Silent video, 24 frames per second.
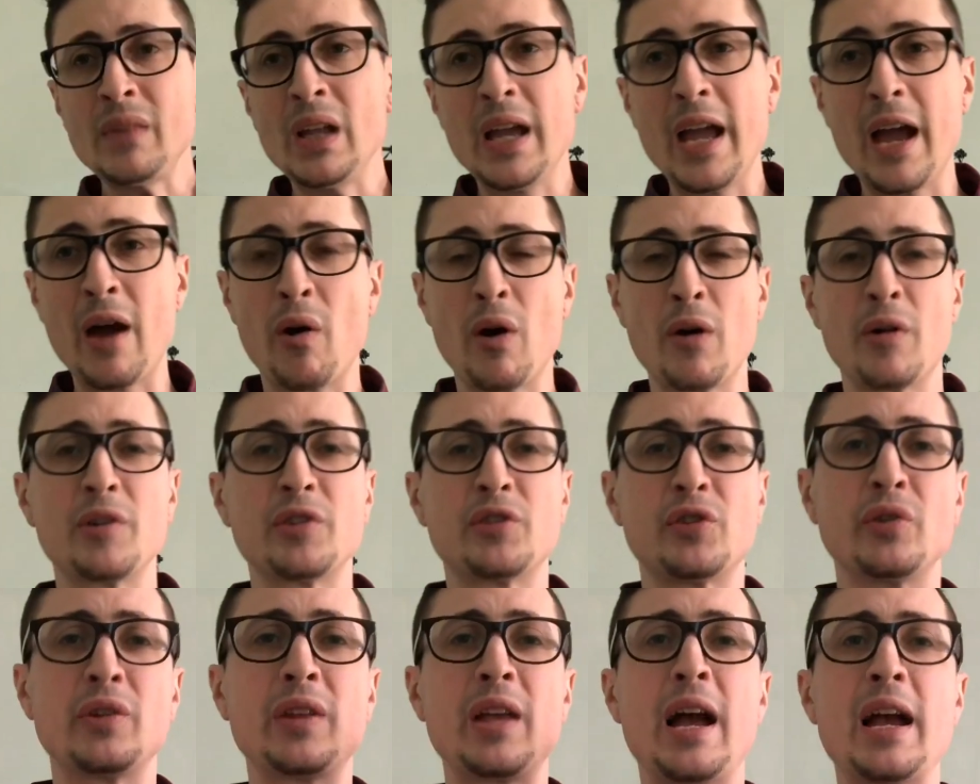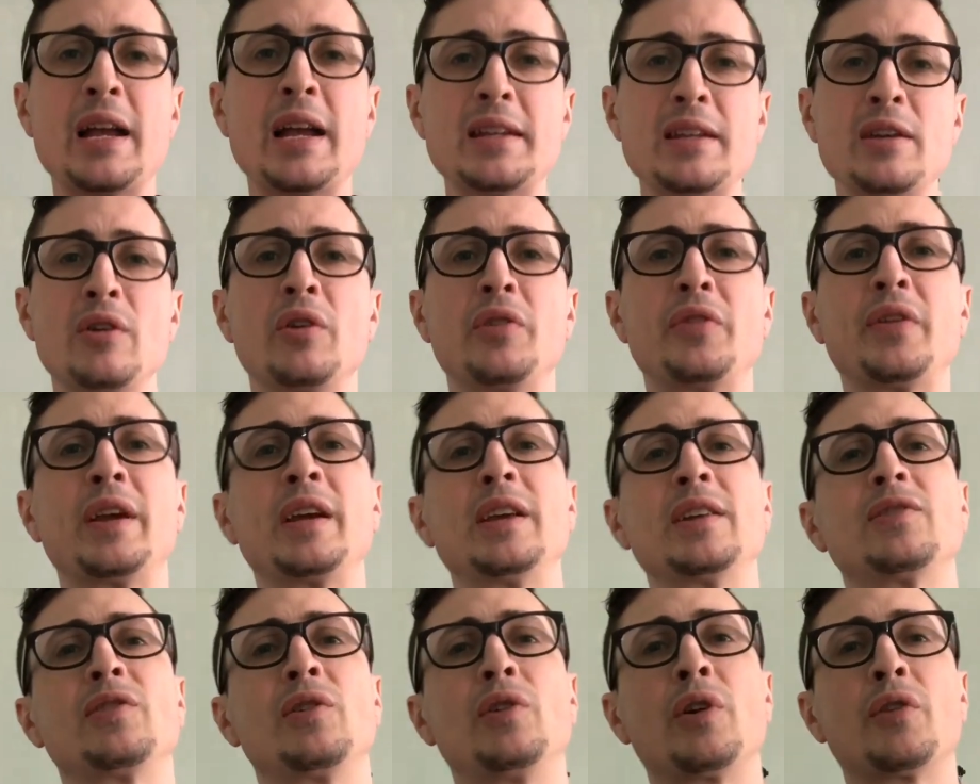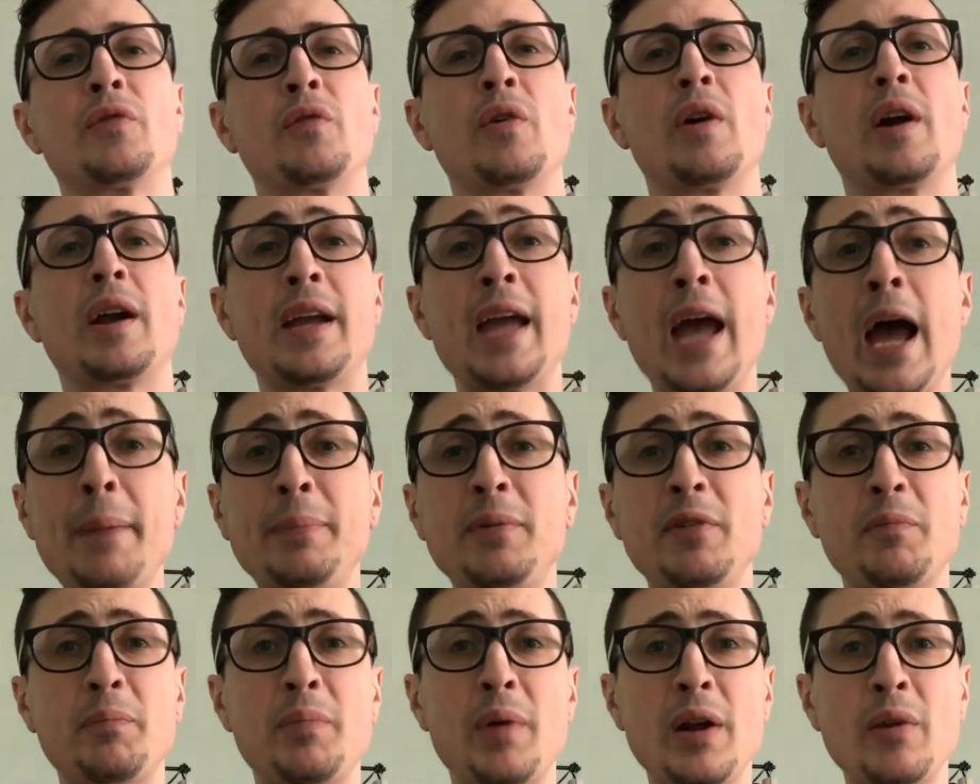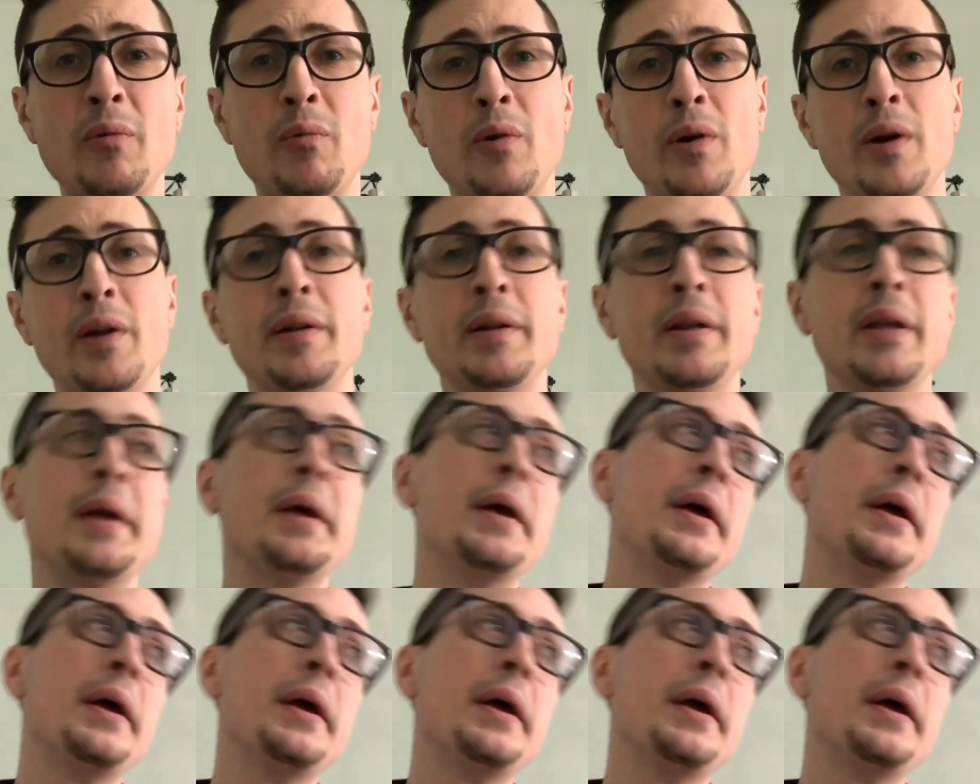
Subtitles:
However, so the ideal thing is to look for a captive bred one.